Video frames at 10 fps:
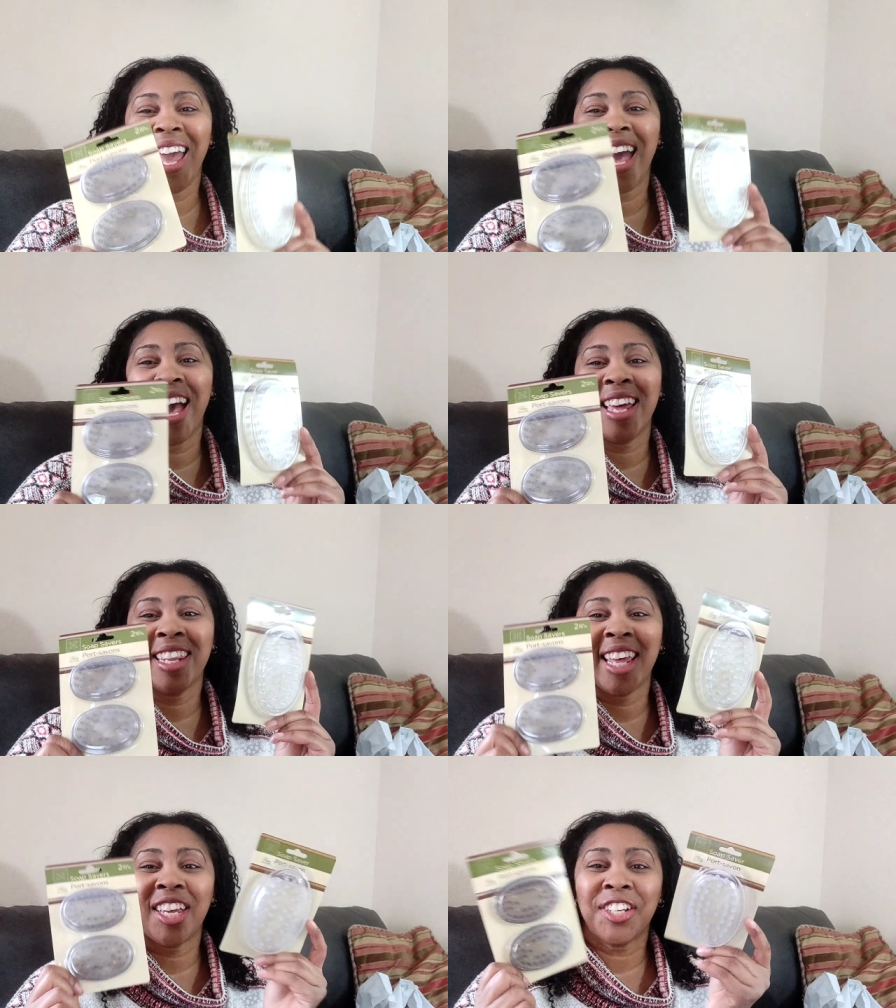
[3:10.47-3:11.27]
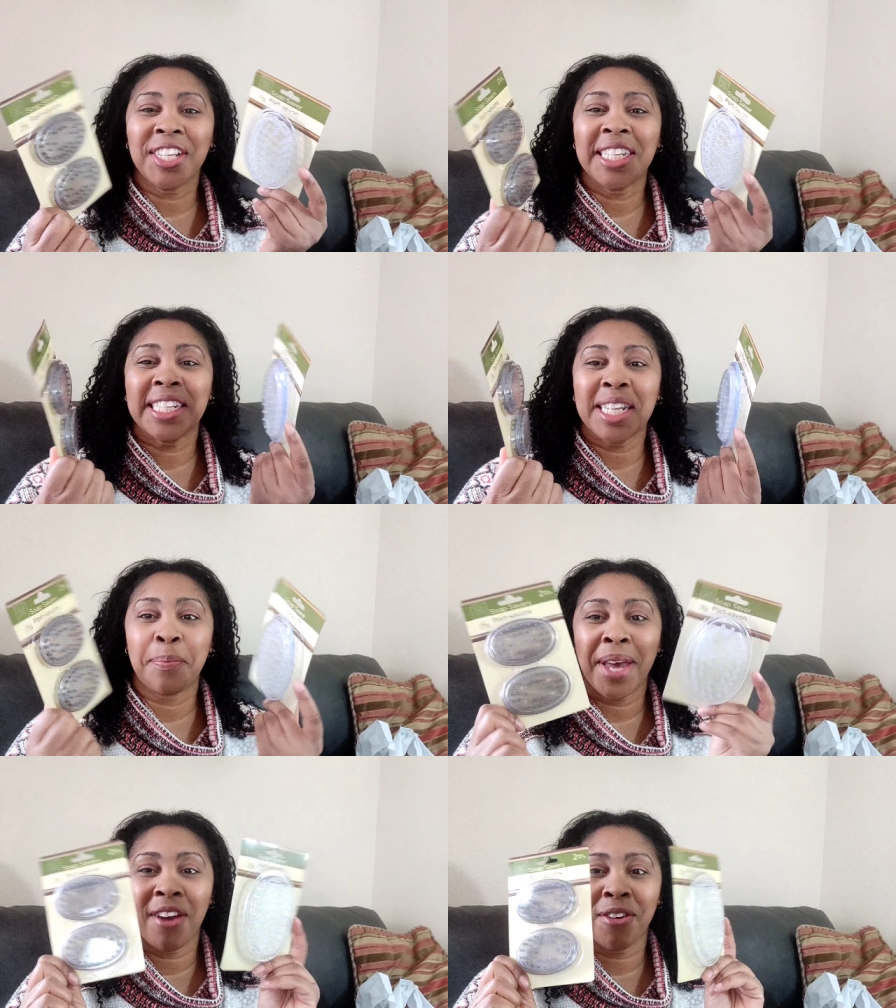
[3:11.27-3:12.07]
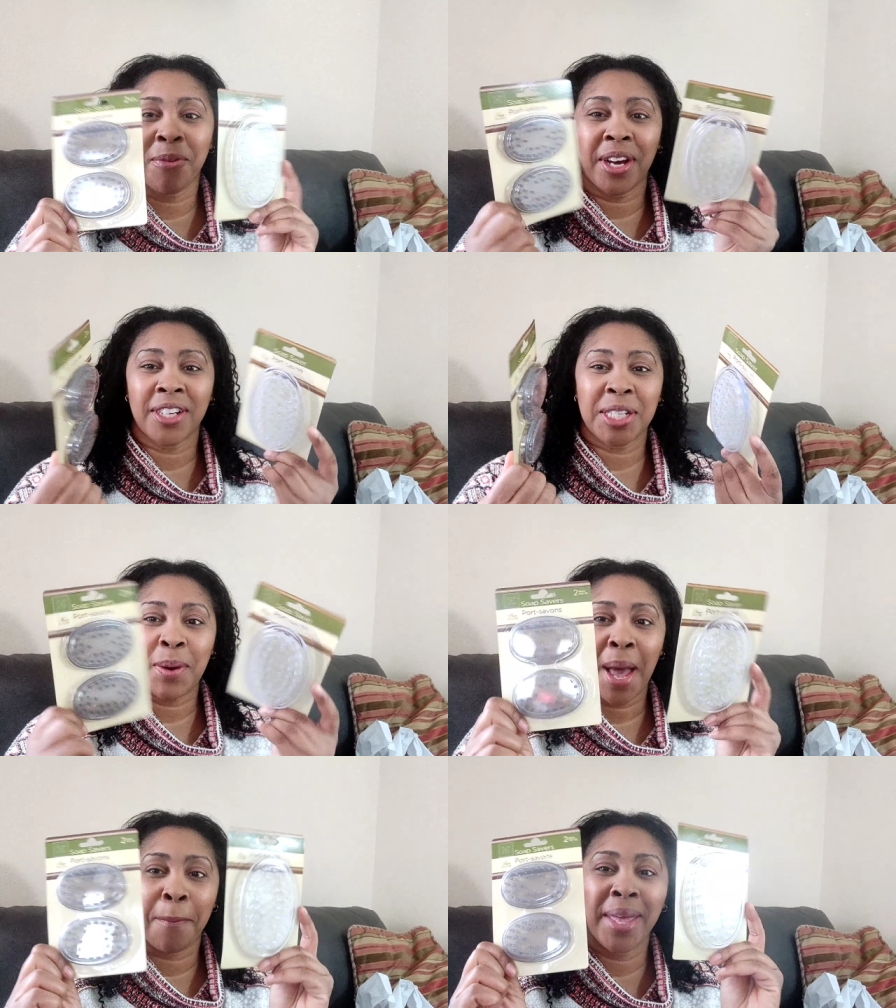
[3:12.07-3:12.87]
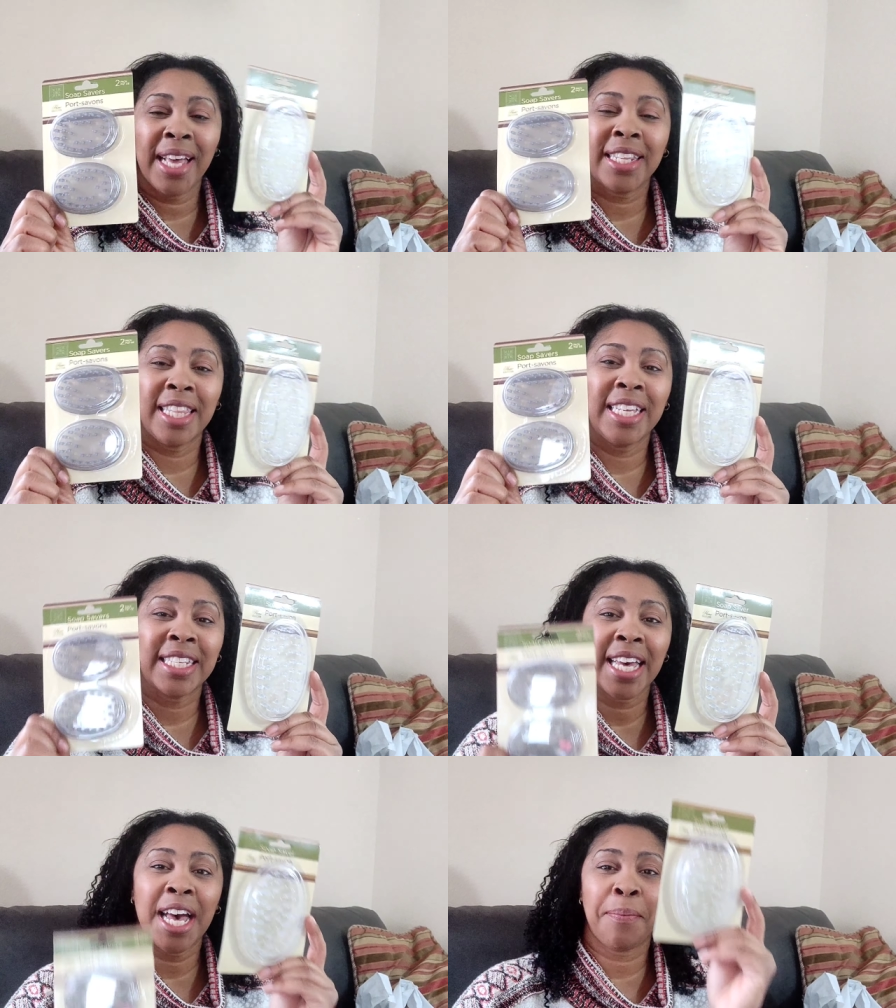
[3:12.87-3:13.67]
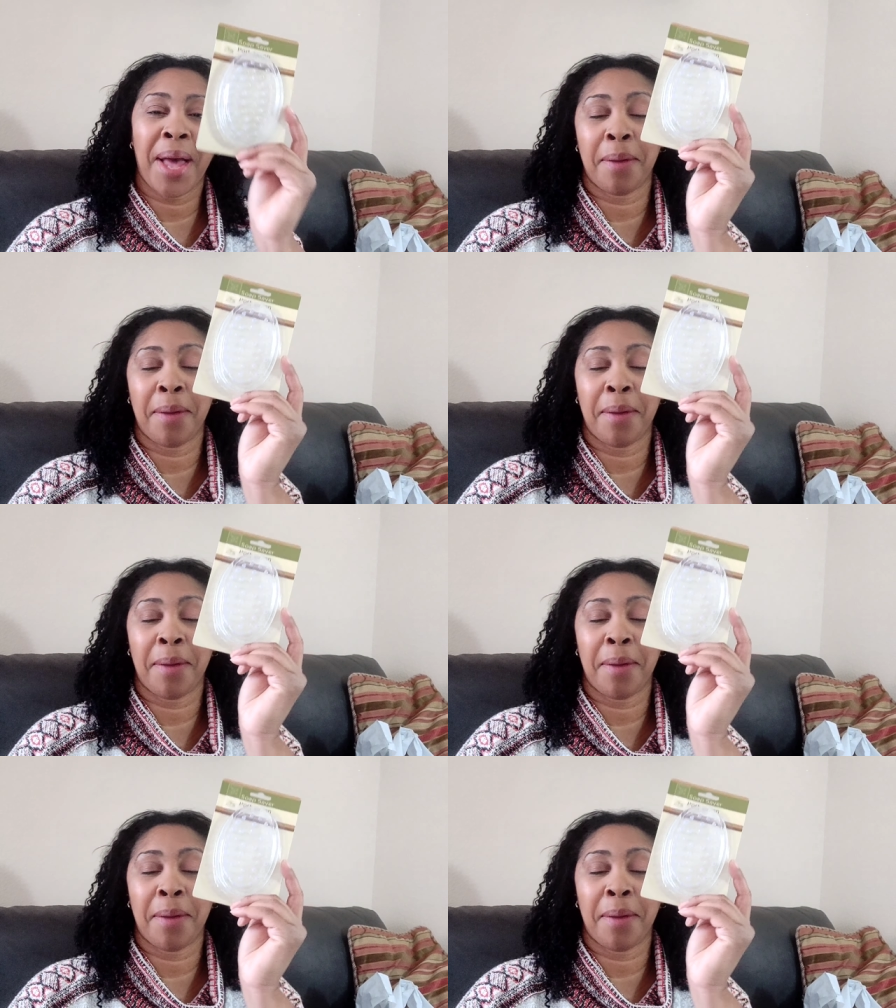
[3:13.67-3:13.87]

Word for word: and they usually slip everywhere. So I picked these up.